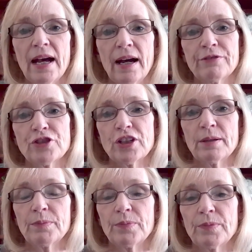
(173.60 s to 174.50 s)
If
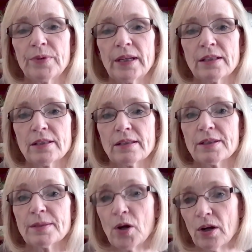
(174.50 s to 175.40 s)
she is
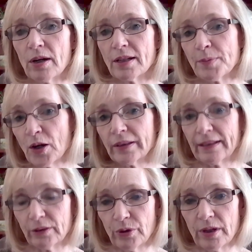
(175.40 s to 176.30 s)
a smart
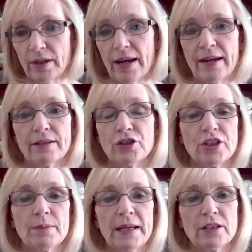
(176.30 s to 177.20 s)
landlord, and
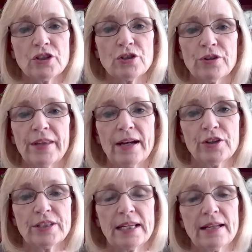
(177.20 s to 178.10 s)
she makes sure
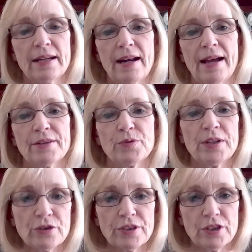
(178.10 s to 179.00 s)
that her tenant has
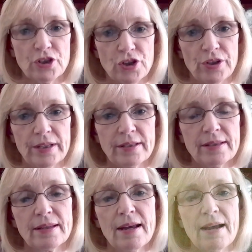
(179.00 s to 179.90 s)
renter's insurance,